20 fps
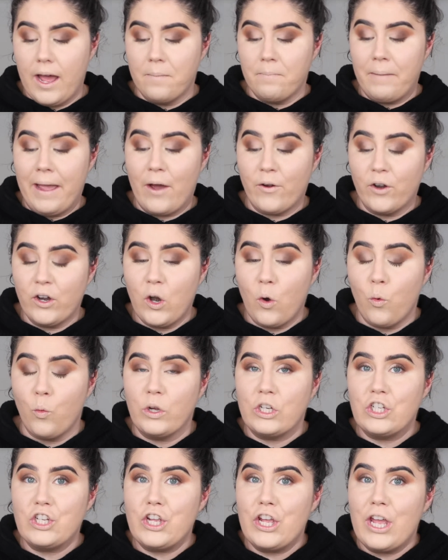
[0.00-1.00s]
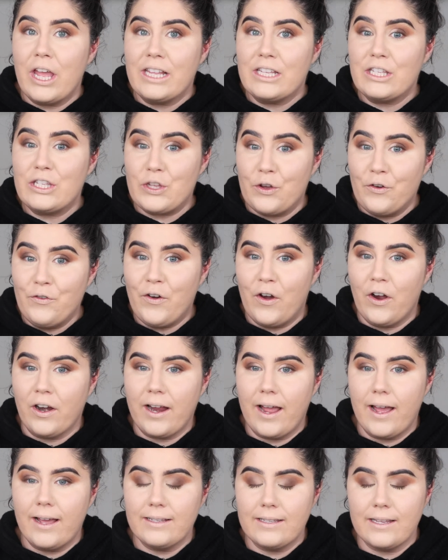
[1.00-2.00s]
powder, which so far,
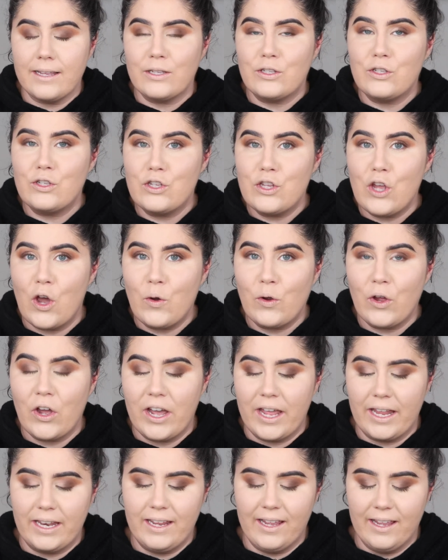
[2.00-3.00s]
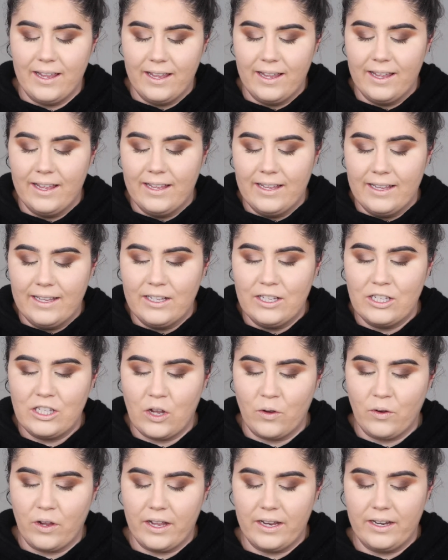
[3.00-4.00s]
guys, is so good,
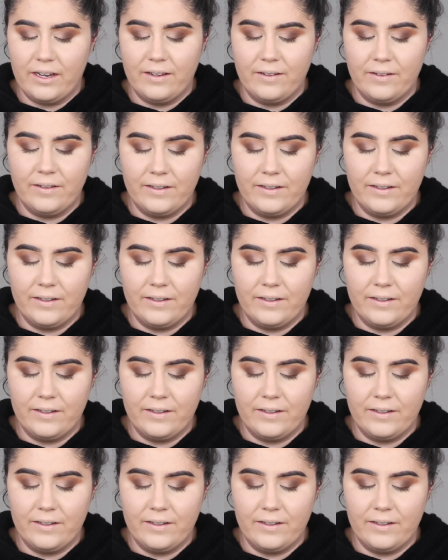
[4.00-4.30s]
so good.